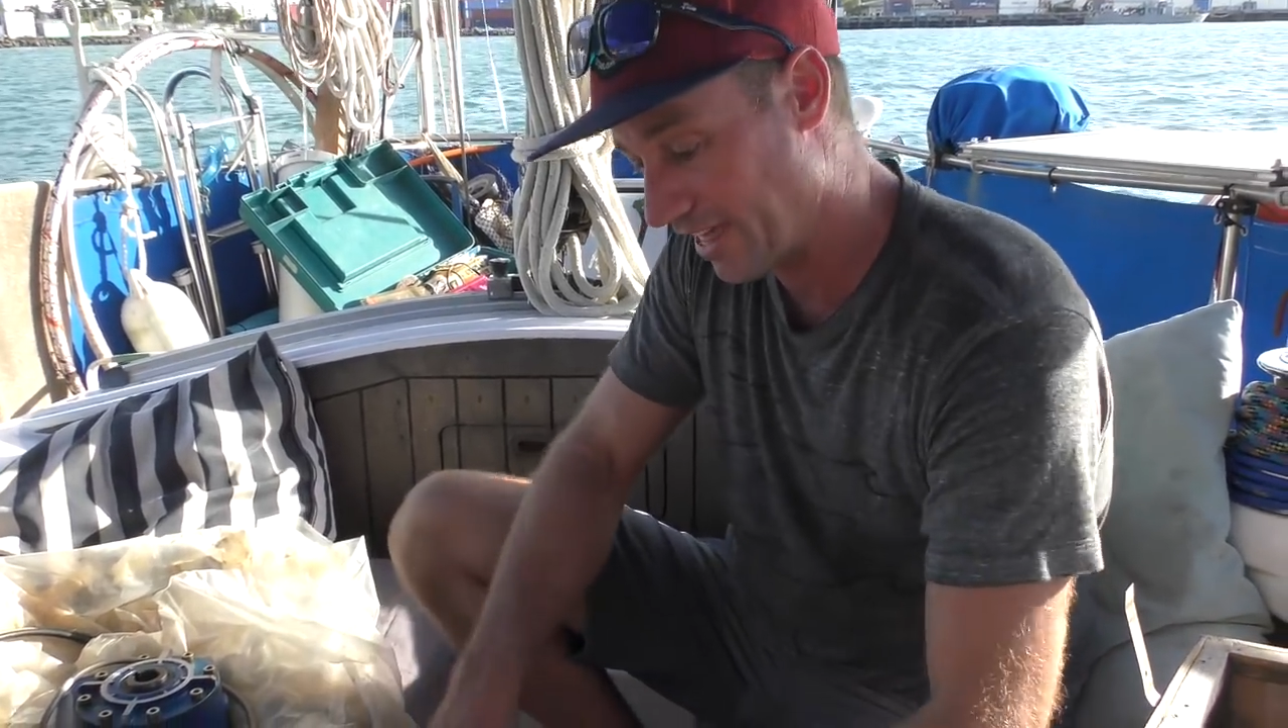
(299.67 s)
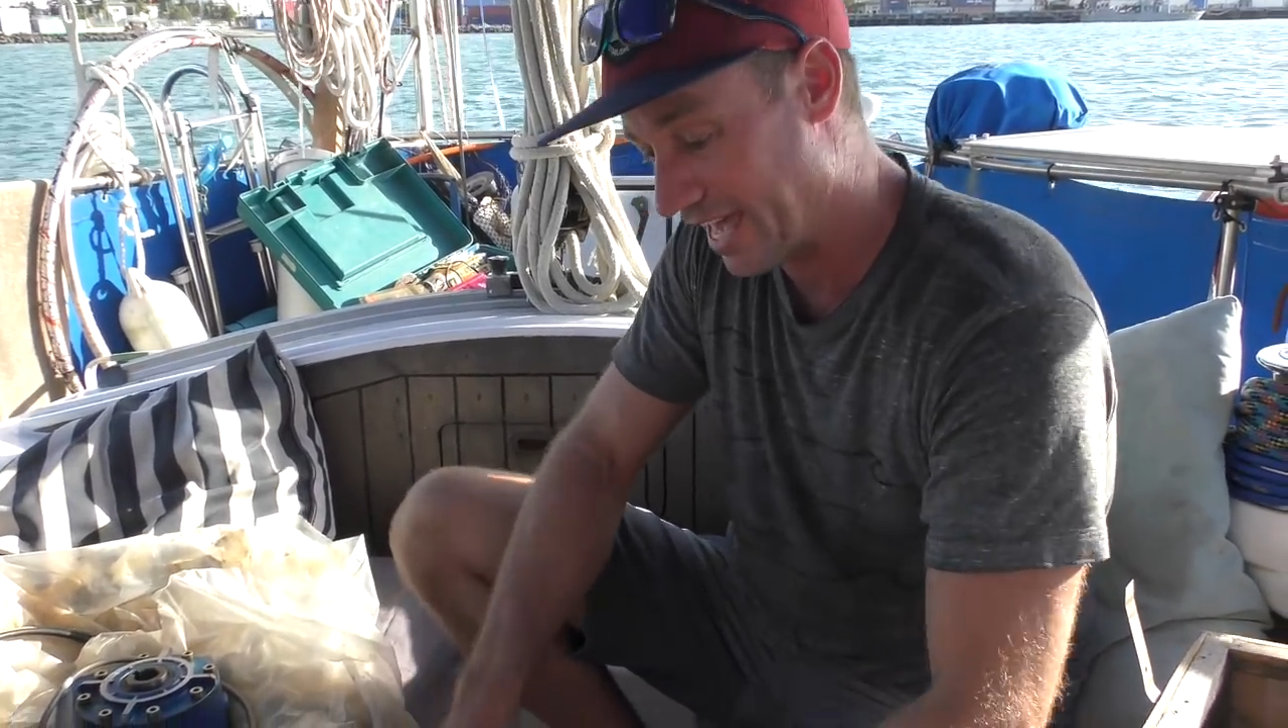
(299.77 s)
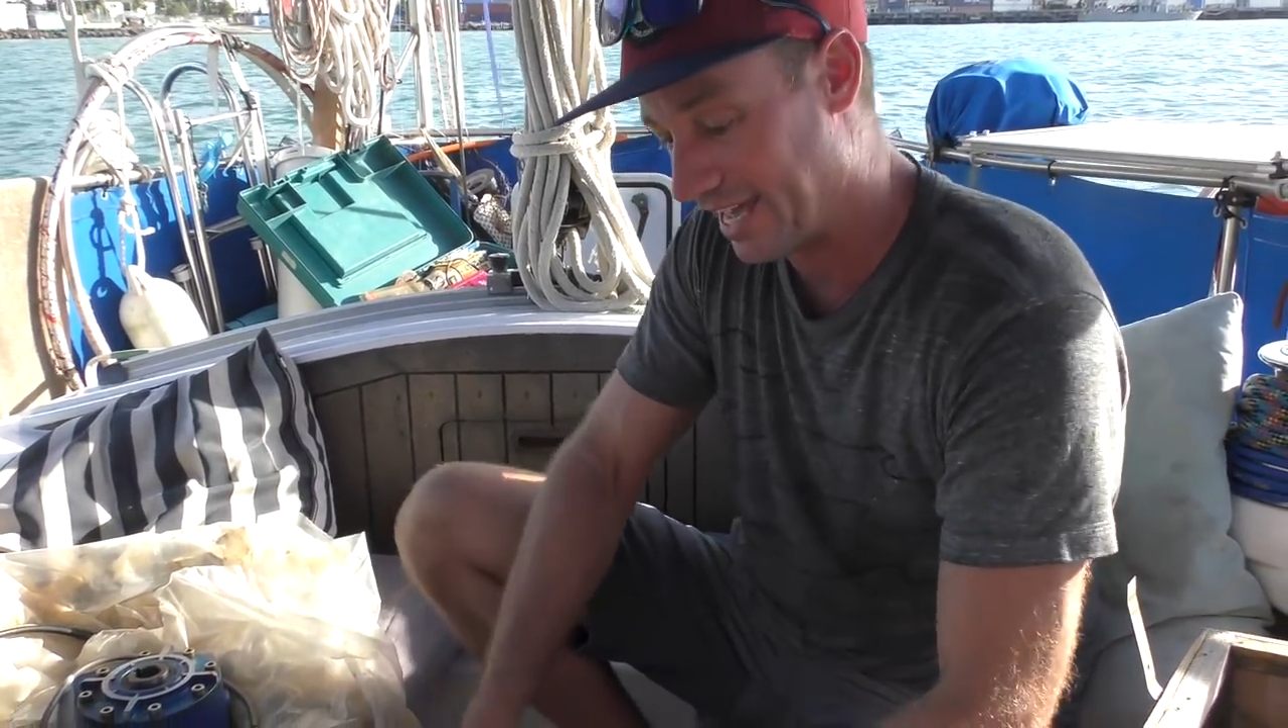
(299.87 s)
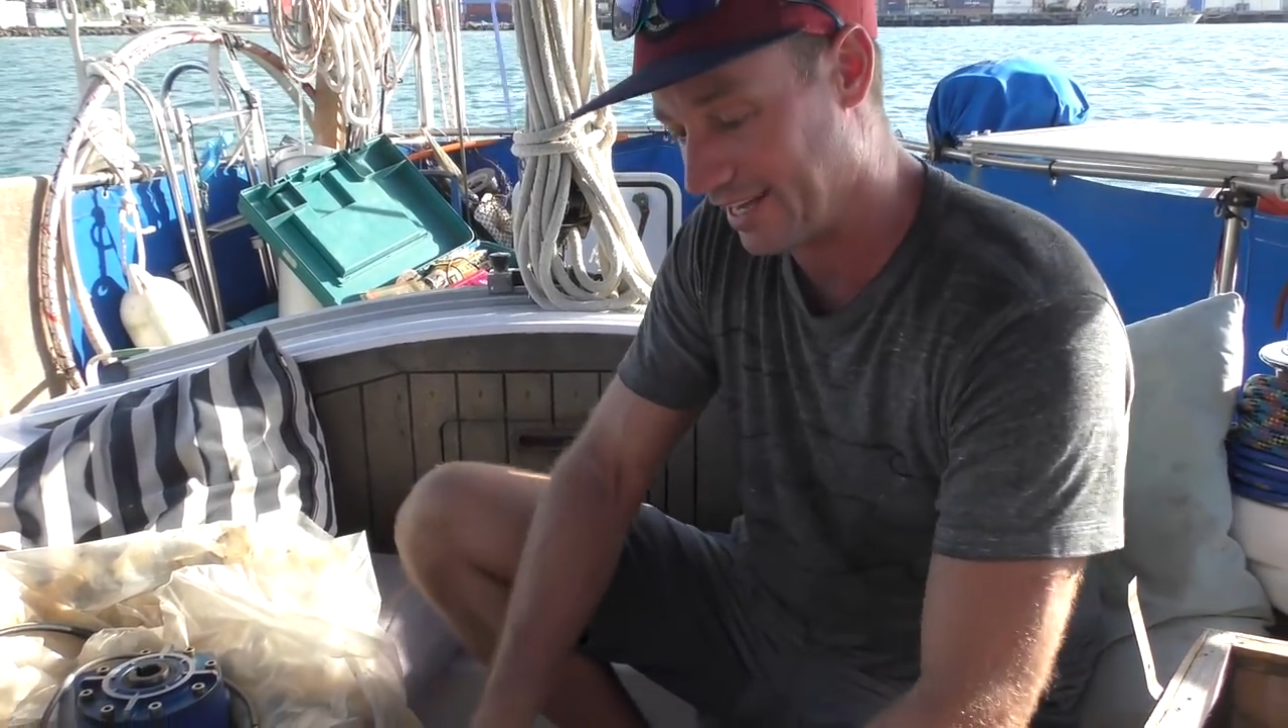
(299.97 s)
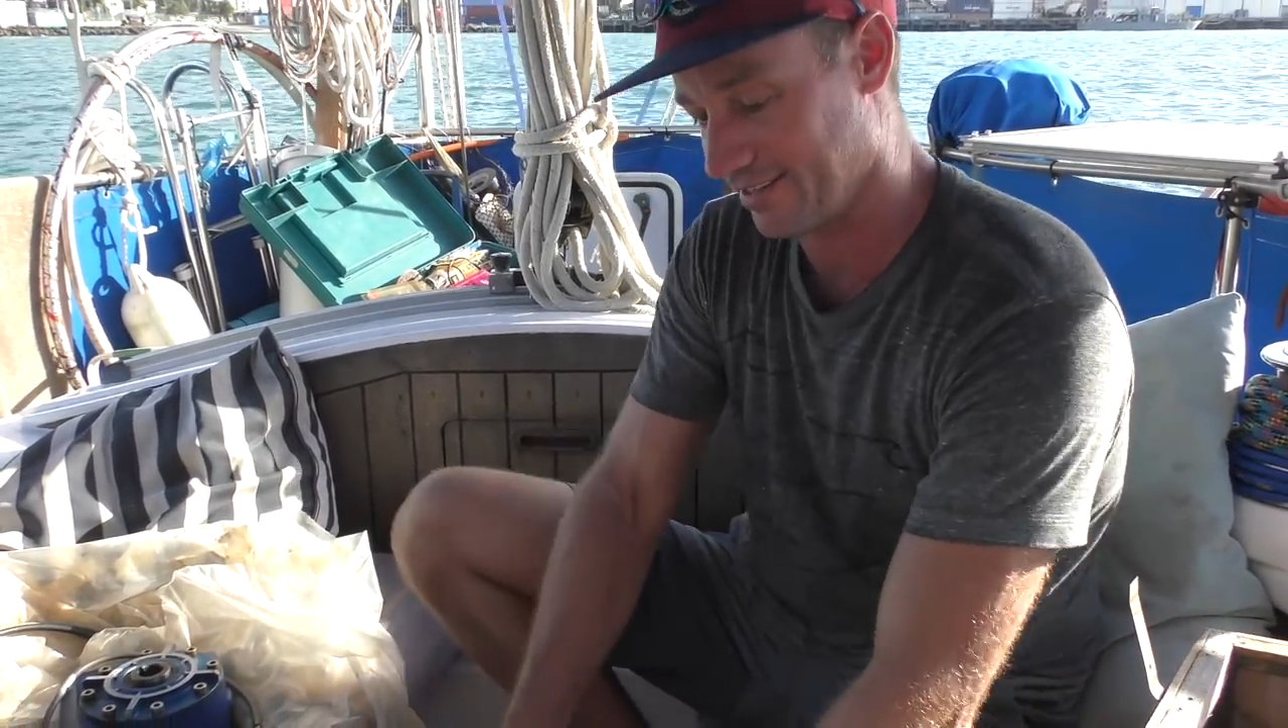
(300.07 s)

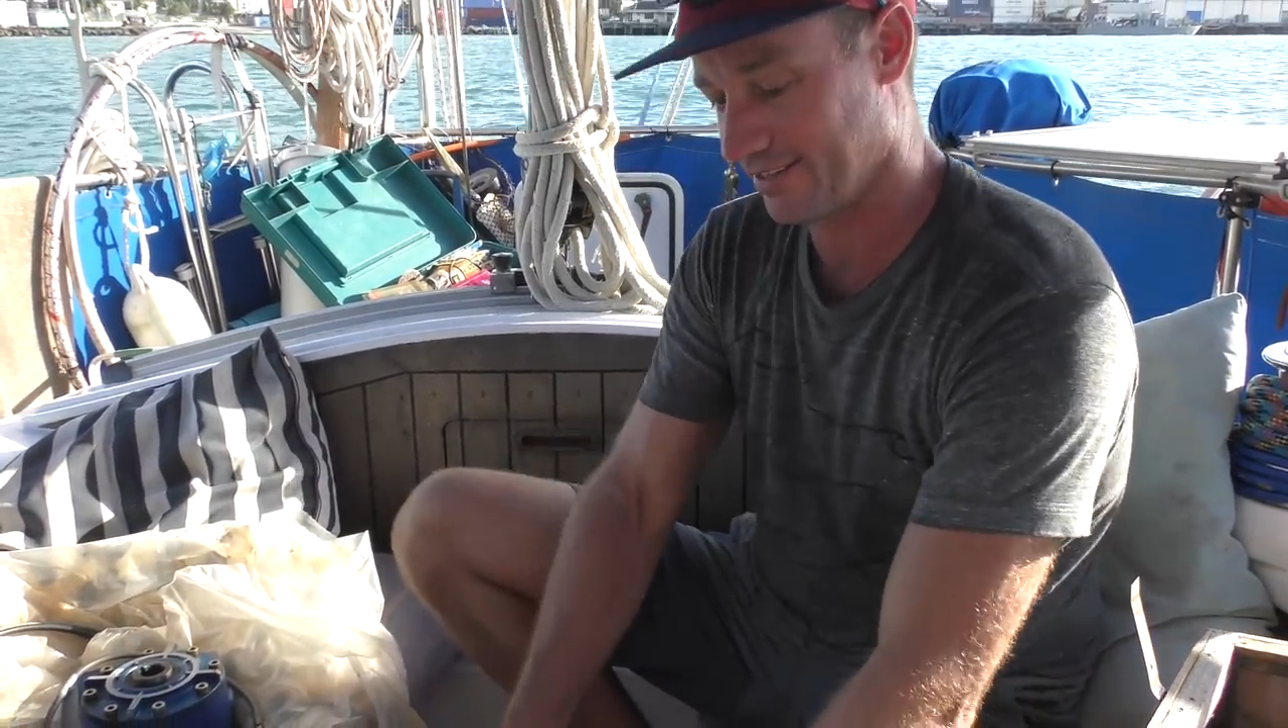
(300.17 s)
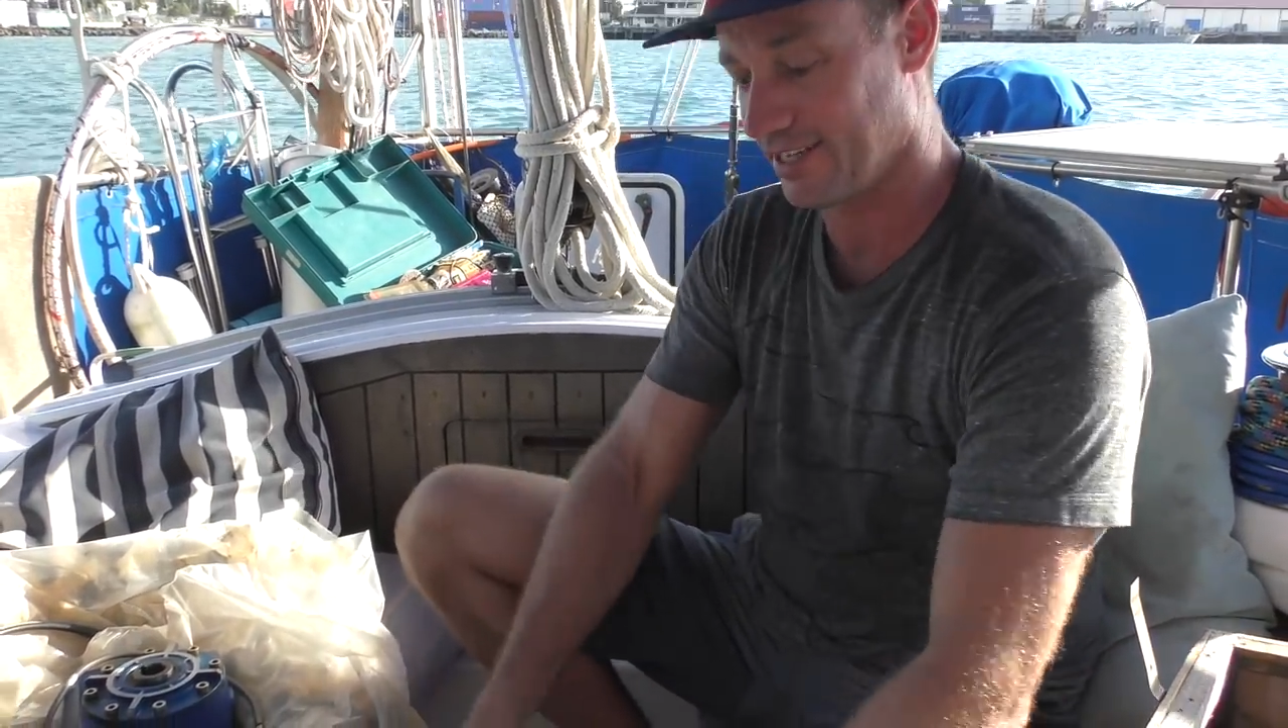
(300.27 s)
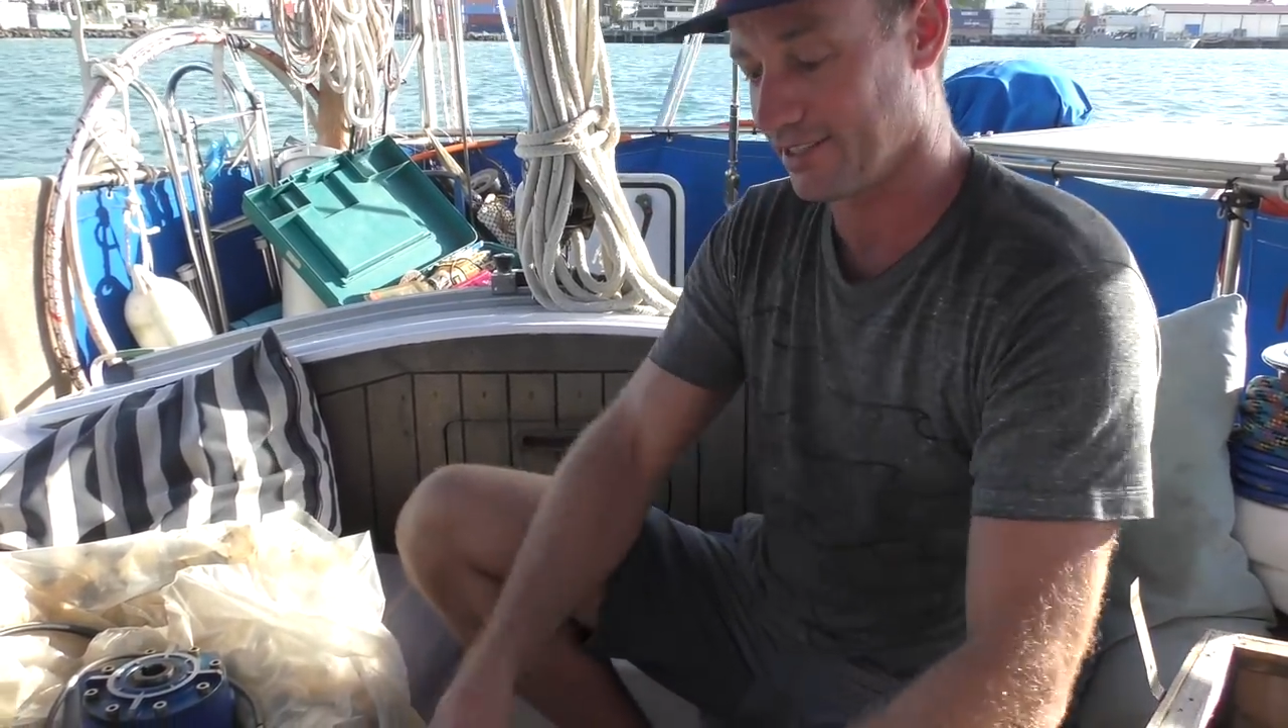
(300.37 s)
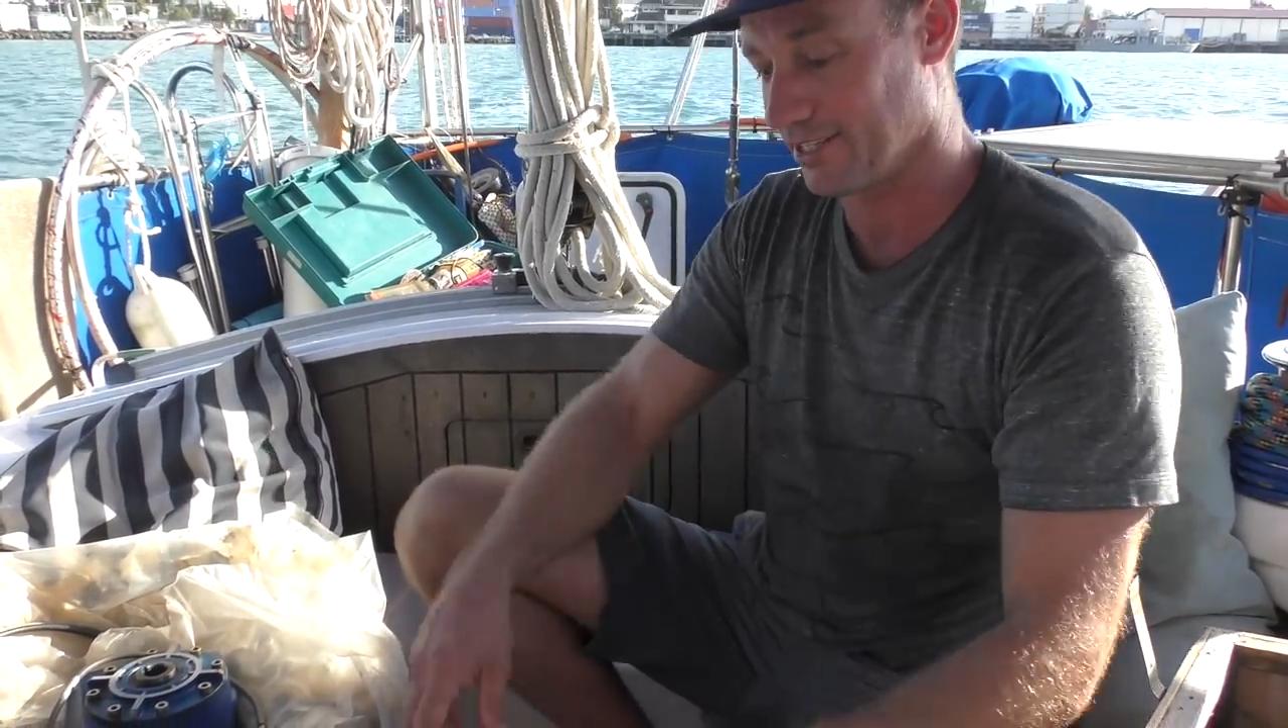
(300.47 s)
that, Doug